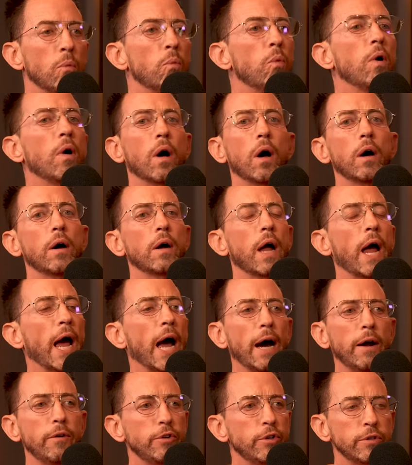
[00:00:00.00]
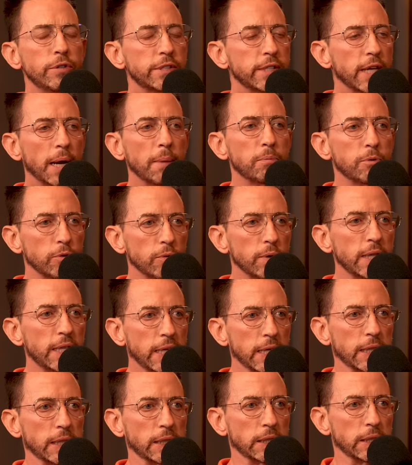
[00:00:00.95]
Well, uh, how did you stop
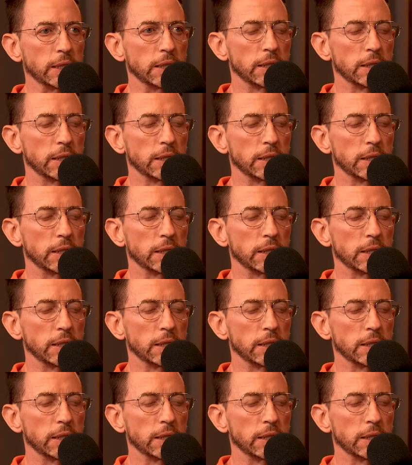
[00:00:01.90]
drinking?